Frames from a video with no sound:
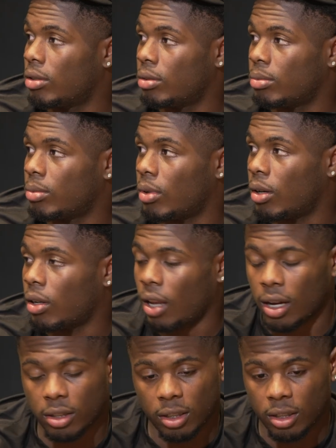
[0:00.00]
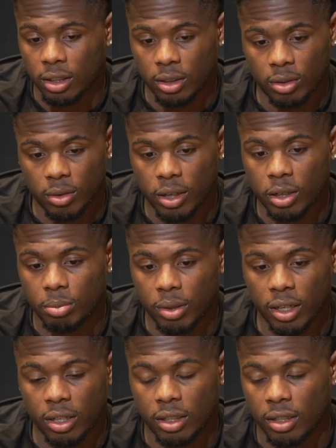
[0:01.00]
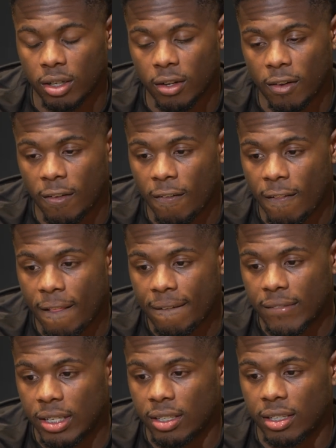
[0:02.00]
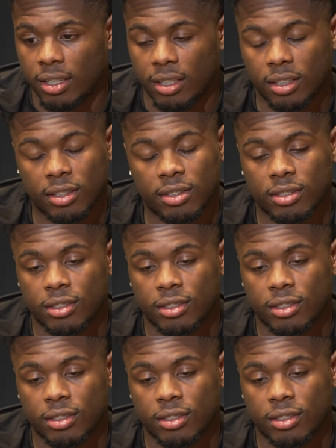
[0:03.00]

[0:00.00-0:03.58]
room, locked in, ready to play. And then,